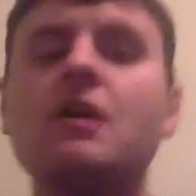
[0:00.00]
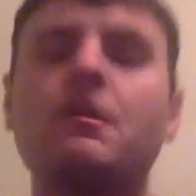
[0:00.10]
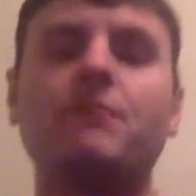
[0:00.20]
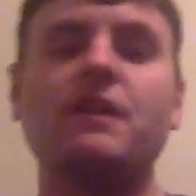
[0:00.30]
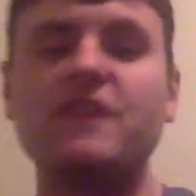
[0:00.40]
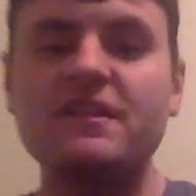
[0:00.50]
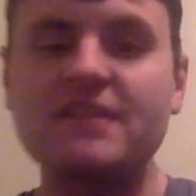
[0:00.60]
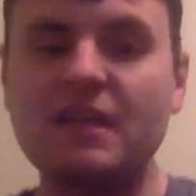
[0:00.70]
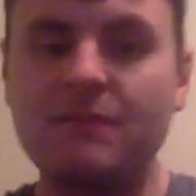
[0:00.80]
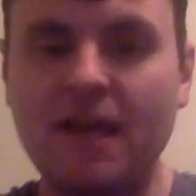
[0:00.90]
But if he's
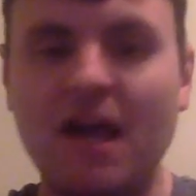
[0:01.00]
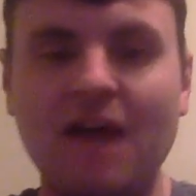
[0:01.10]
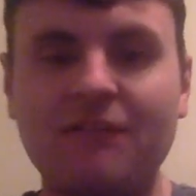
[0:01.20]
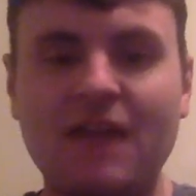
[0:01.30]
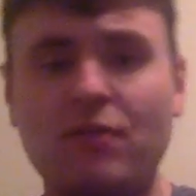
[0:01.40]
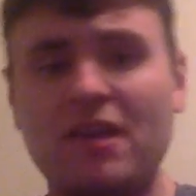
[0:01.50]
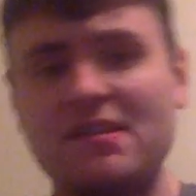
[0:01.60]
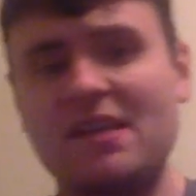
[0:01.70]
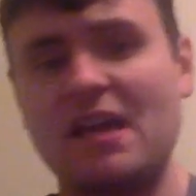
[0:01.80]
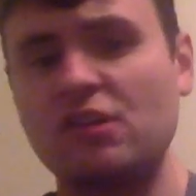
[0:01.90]
going to pay off that price
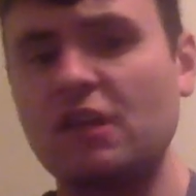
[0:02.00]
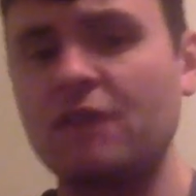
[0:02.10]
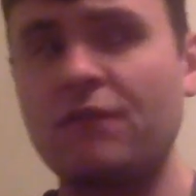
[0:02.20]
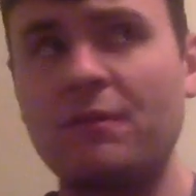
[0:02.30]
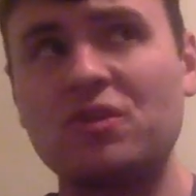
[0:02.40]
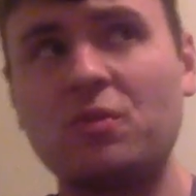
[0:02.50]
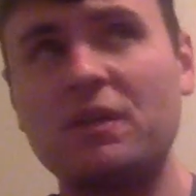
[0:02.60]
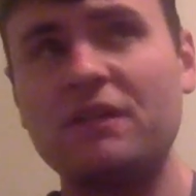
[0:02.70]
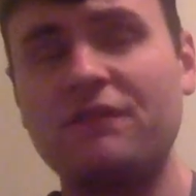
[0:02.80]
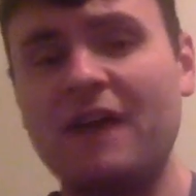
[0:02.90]
tag, you're looking for about
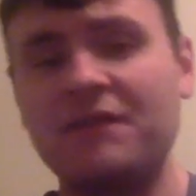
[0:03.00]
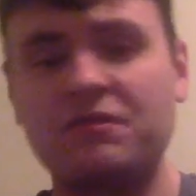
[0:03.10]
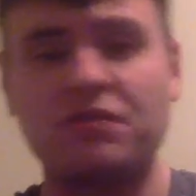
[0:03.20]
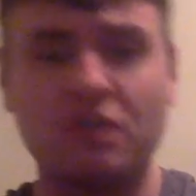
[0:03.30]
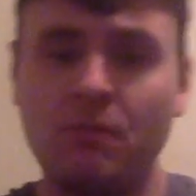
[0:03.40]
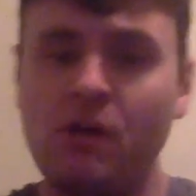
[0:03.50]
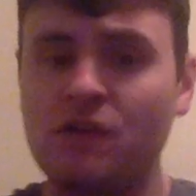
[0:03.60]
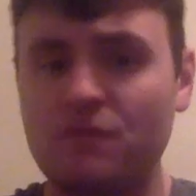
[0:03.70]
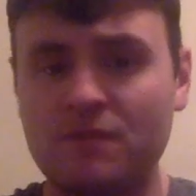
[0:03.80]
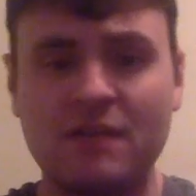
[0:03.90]
25 to 30 points
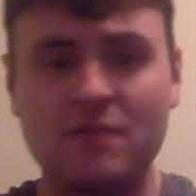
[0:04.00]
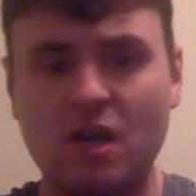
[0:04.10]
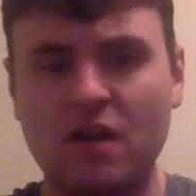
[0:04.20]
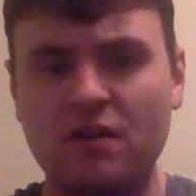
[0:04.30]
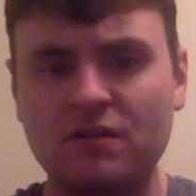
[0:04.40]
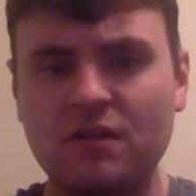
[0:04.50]
from Sam Darnold.